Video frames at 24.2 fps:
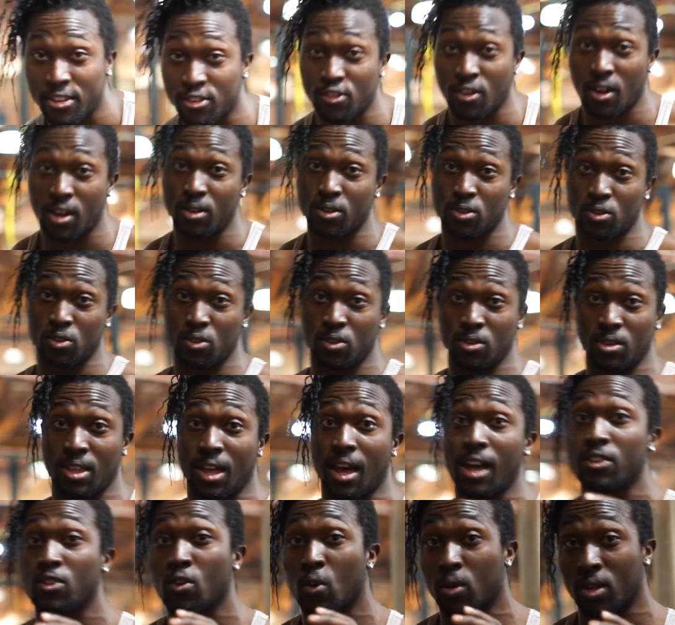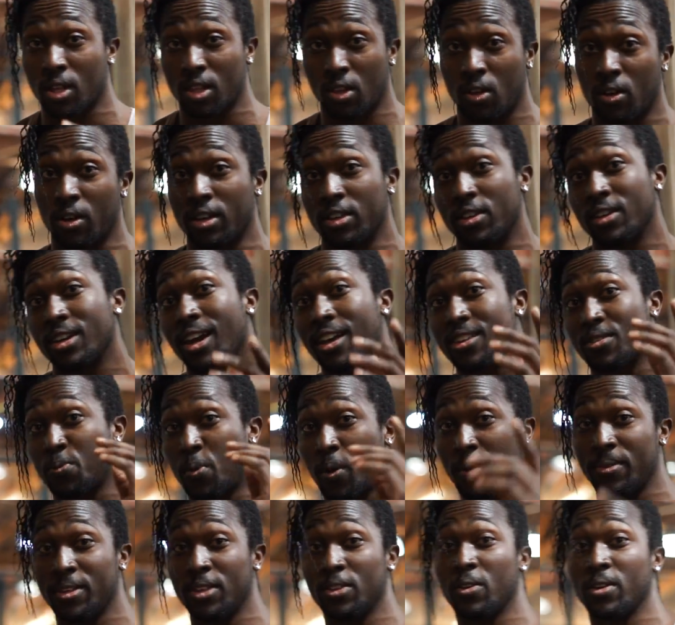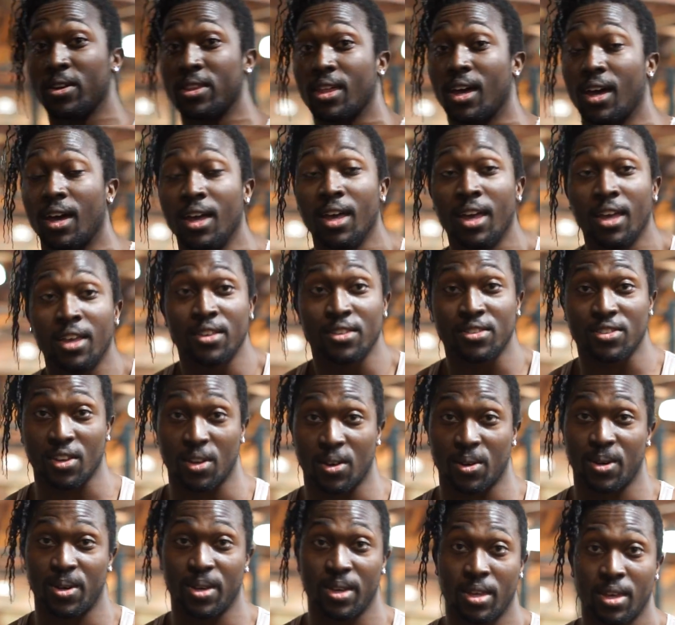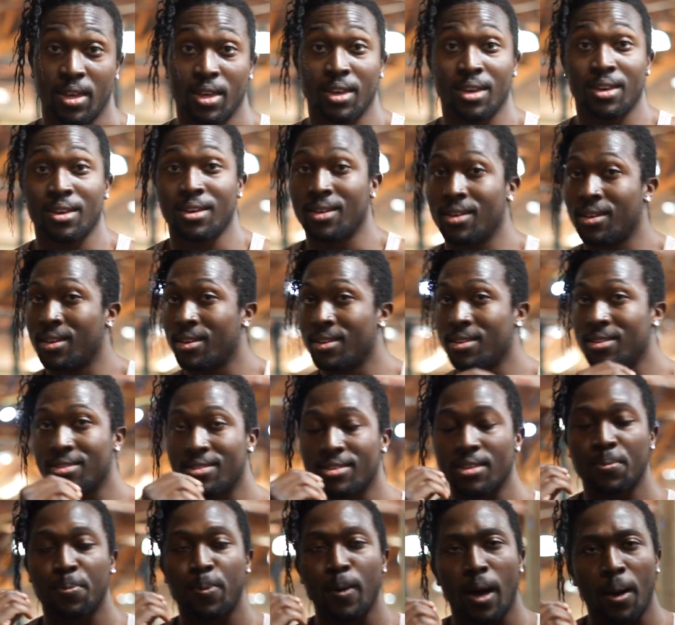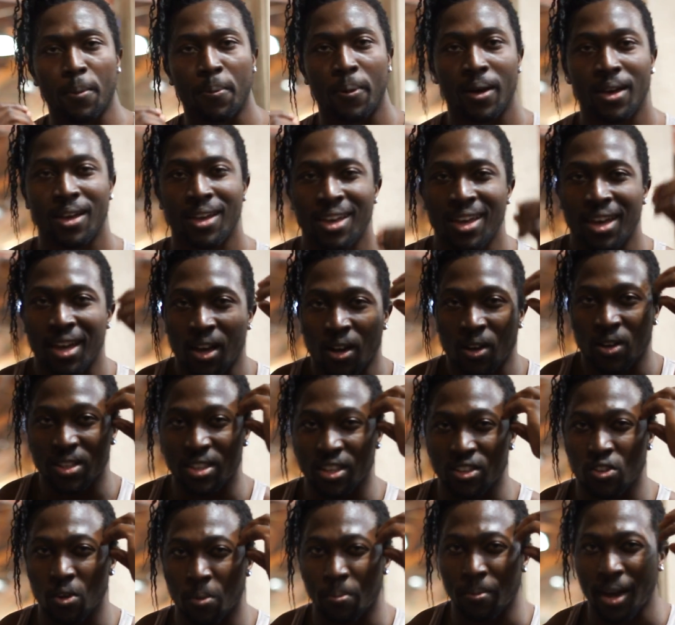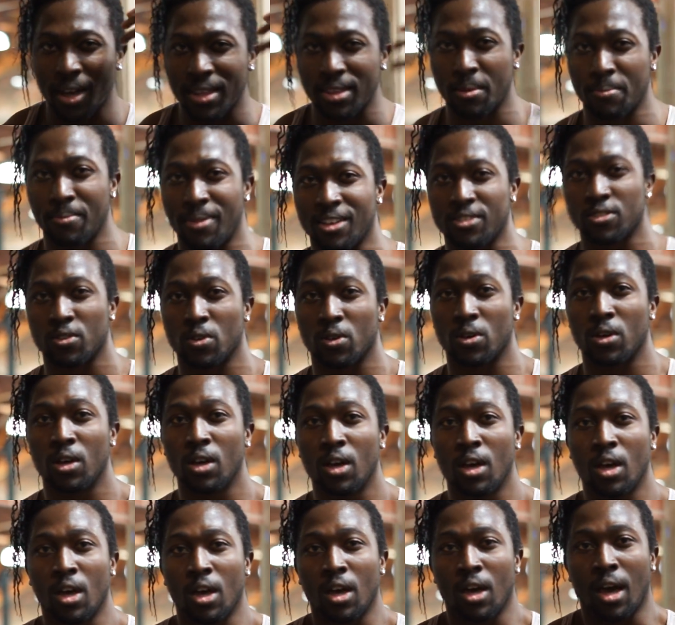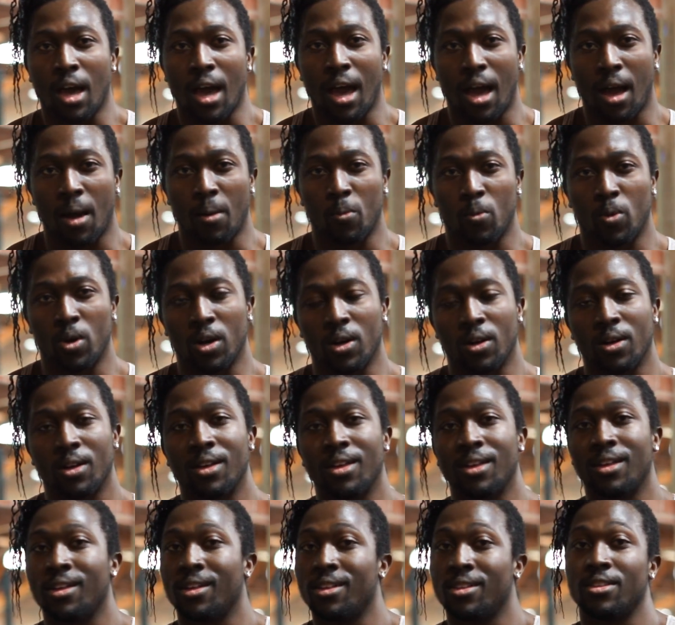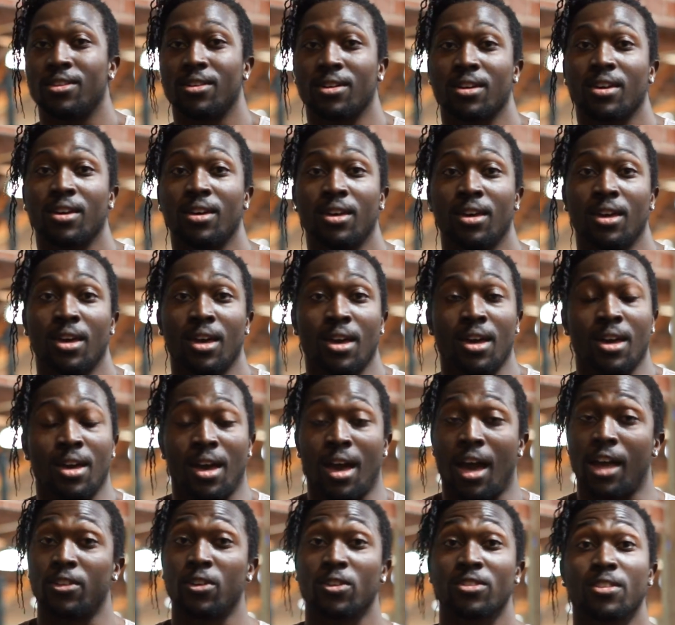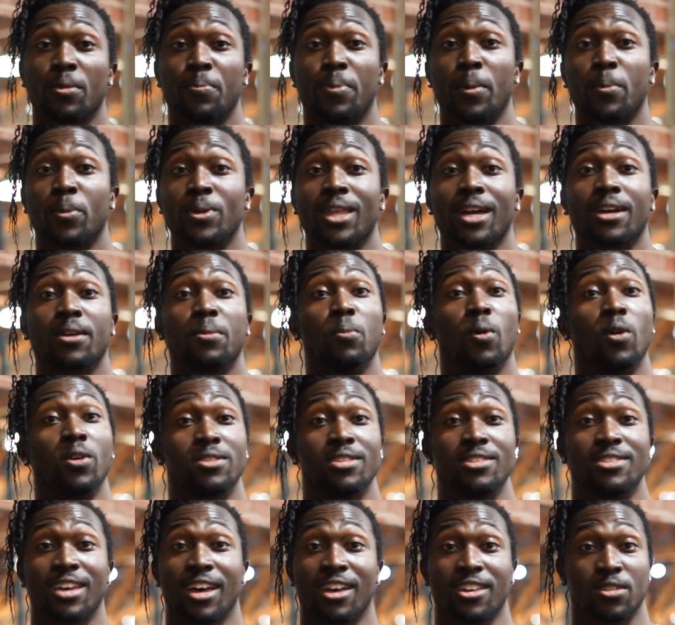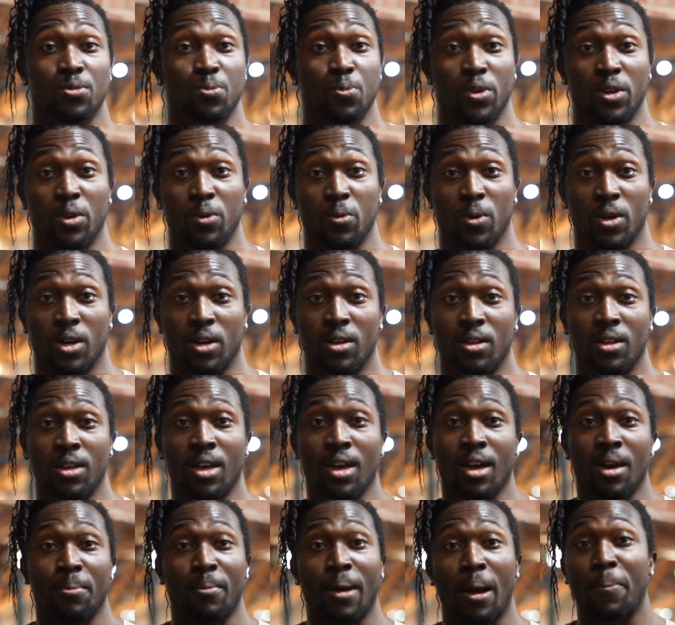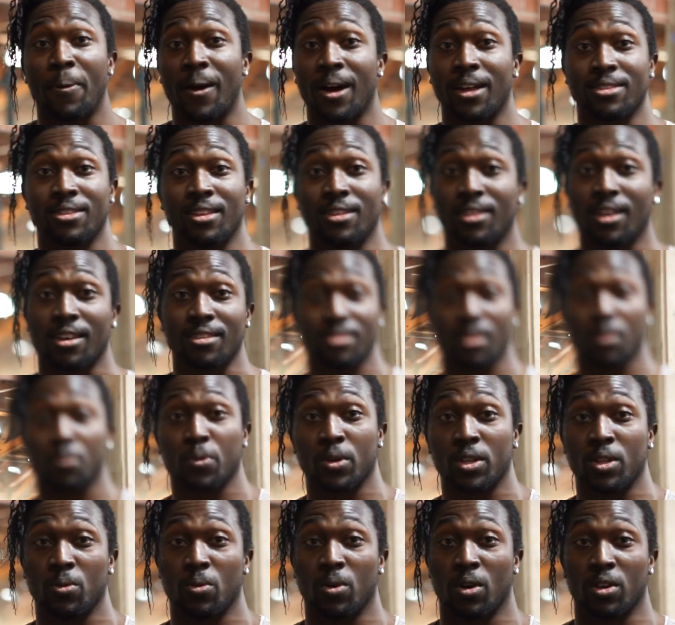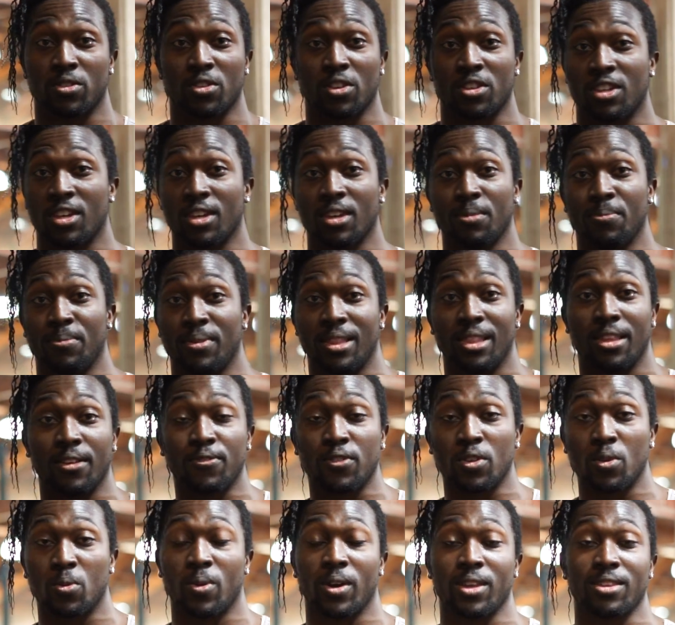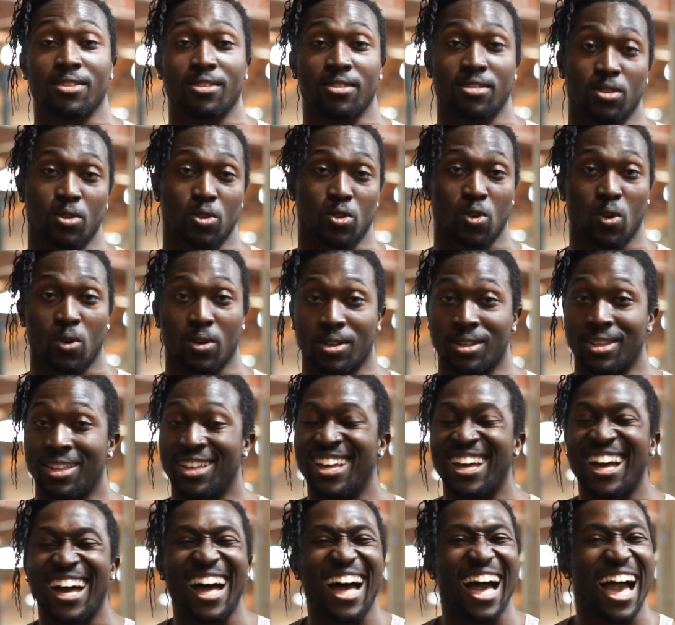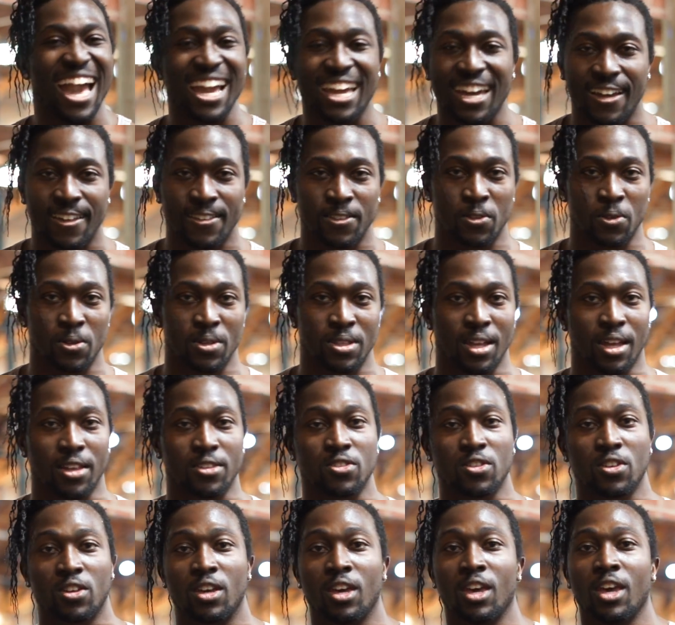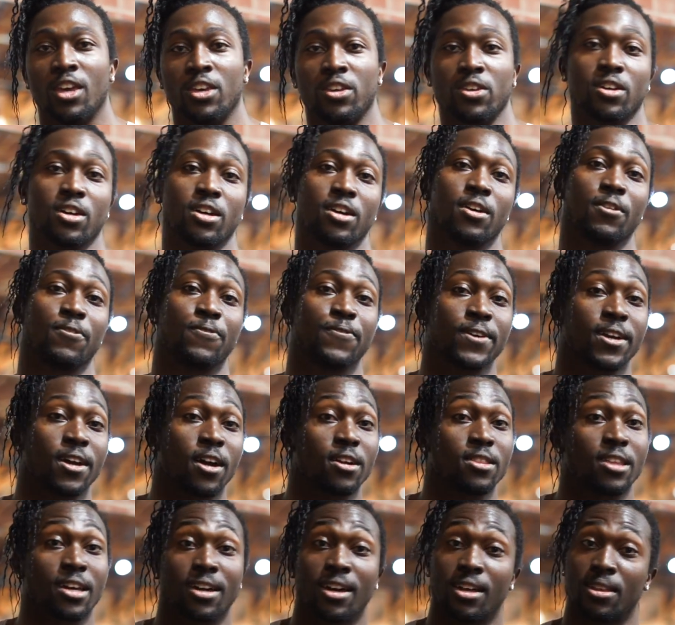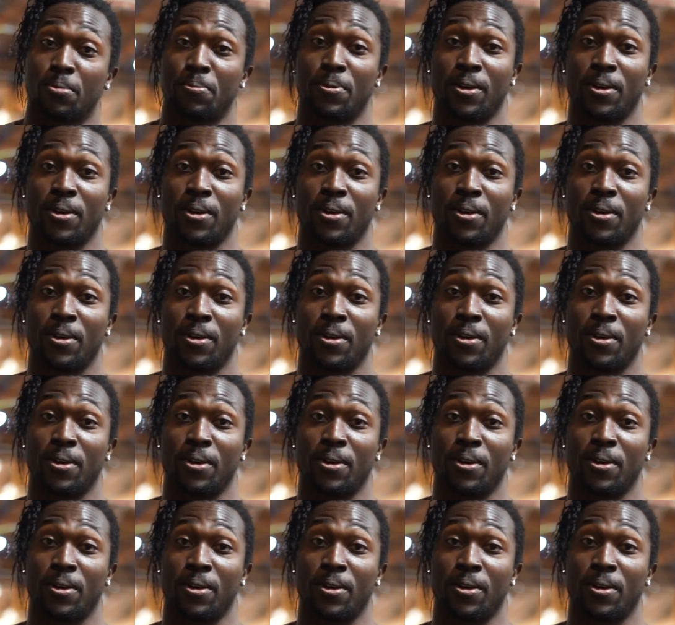struggle to do that. I talk a lot. You guys probably know that. So, zip up. Combine the muscle well. Look, I know some people that can multitask pretty well. My partner does that pretty well, so she can be lifting weights and still talking. I can't do that, so you gotta figure out the kind of